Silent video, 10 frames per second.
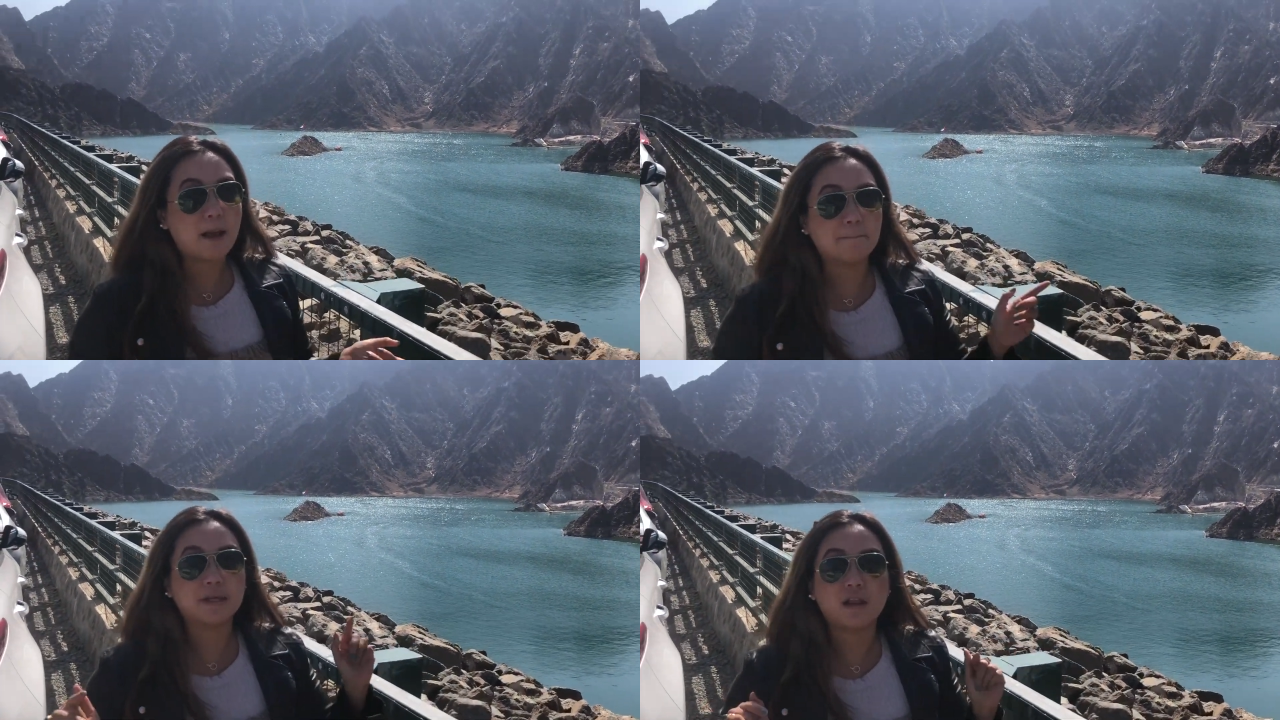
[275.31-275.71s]

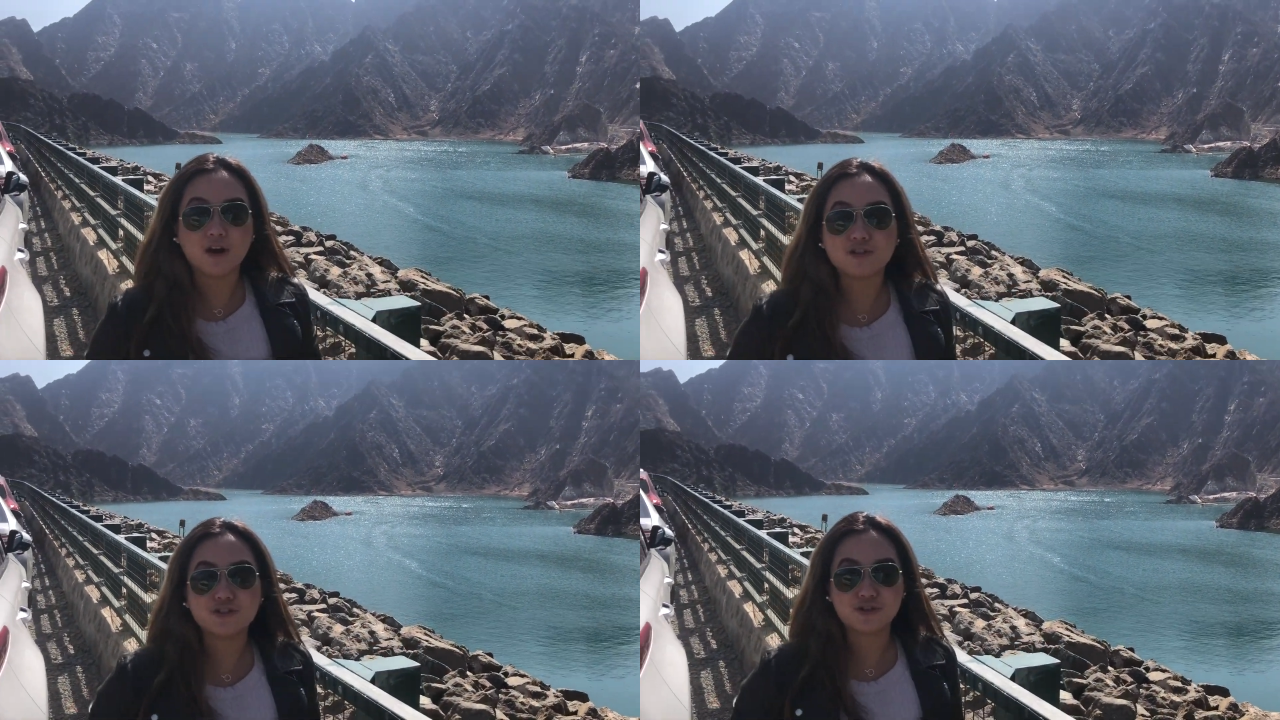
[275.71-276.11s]
belong
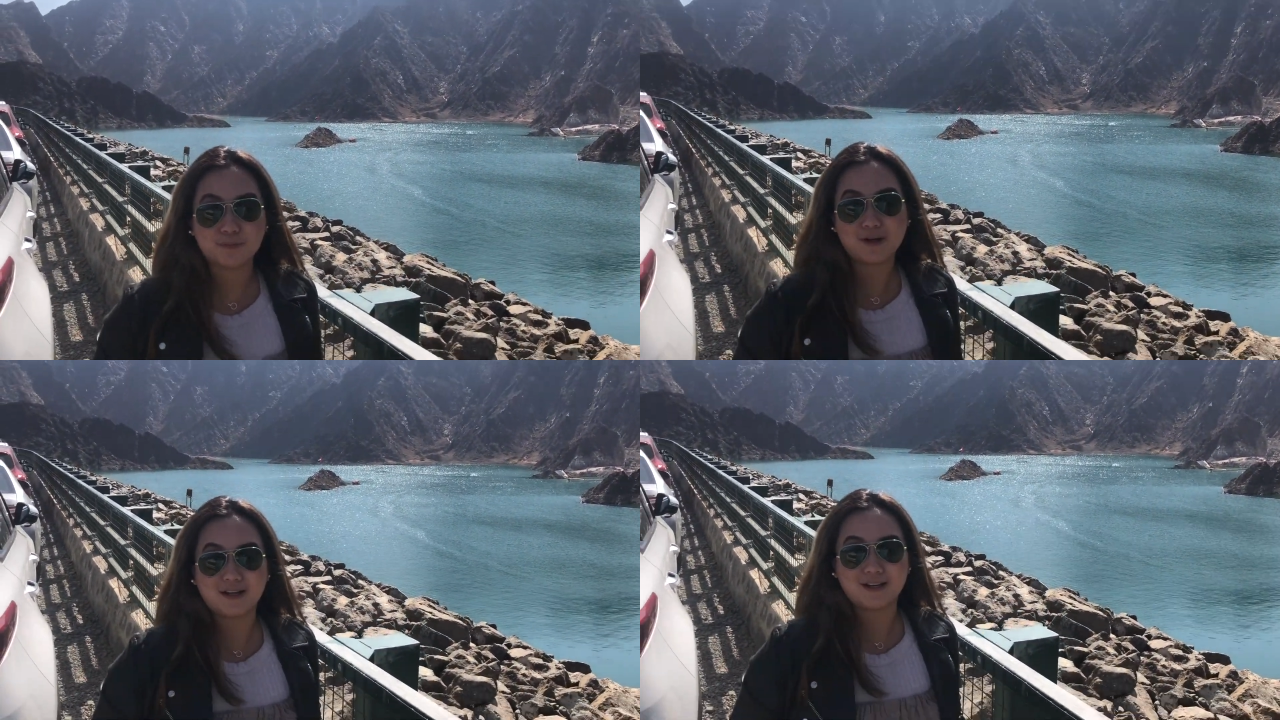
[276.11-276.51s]
to
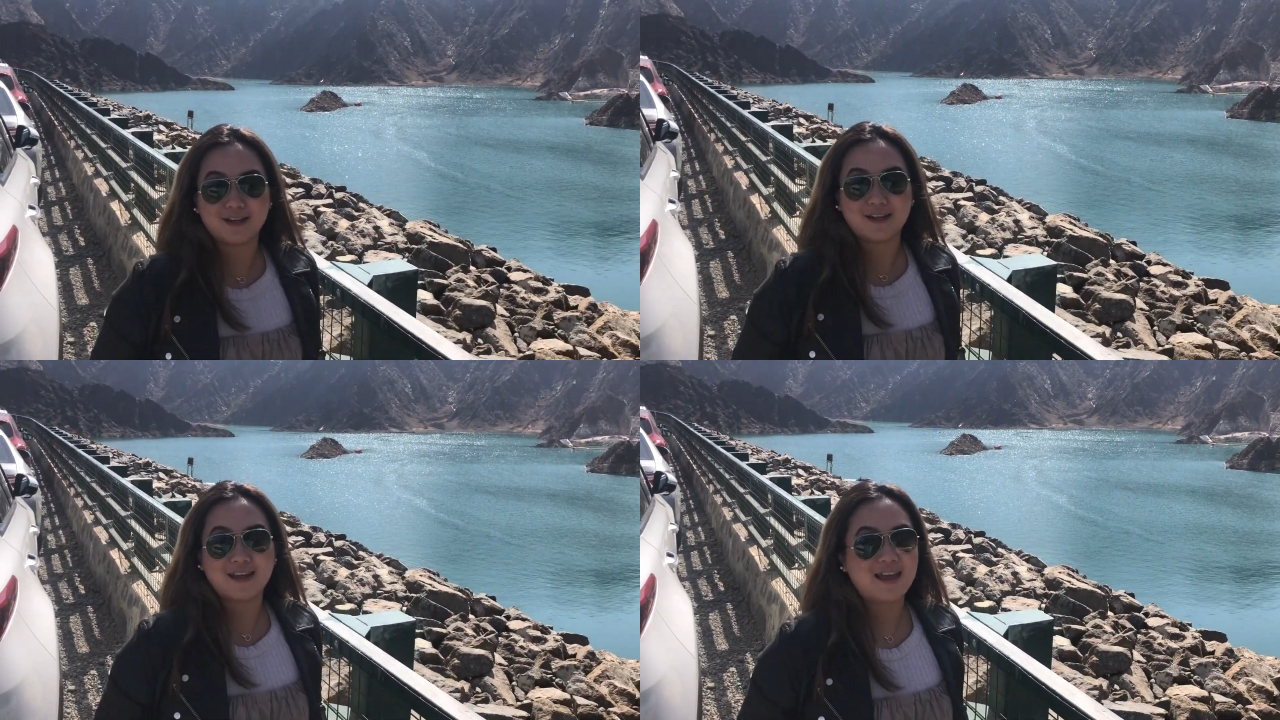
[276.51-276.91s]
Dubai.
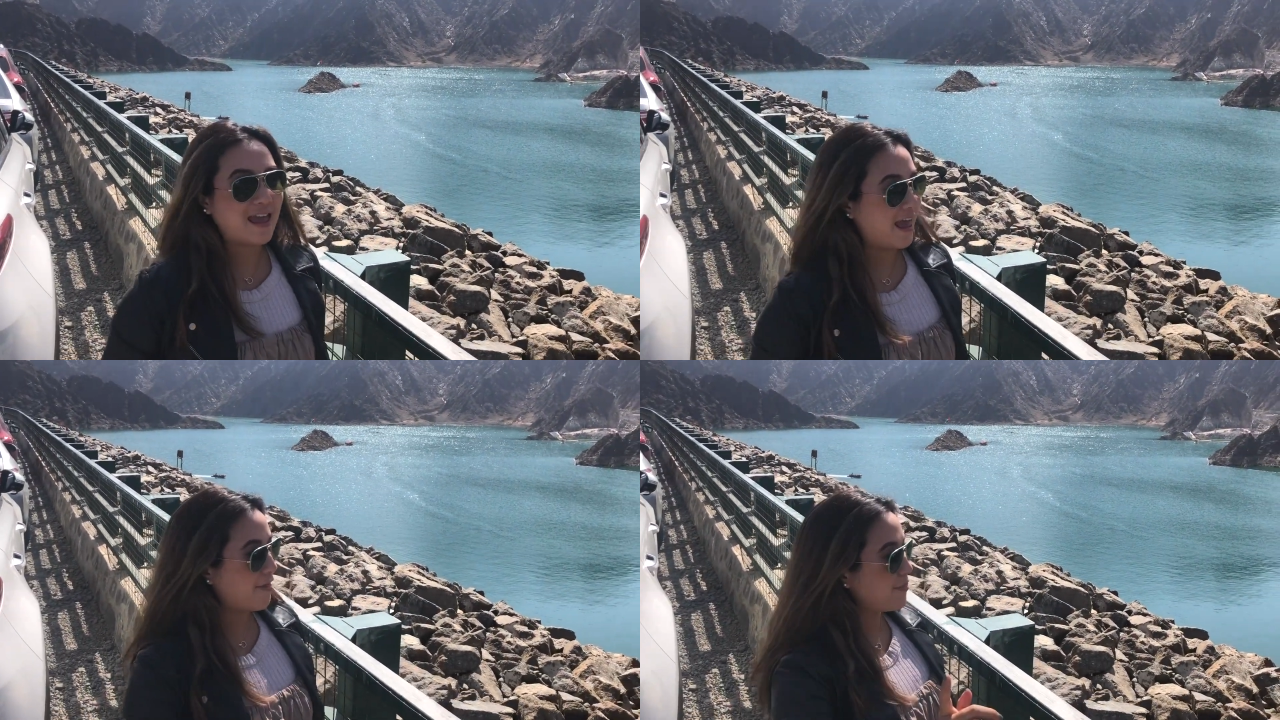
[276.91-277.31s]
And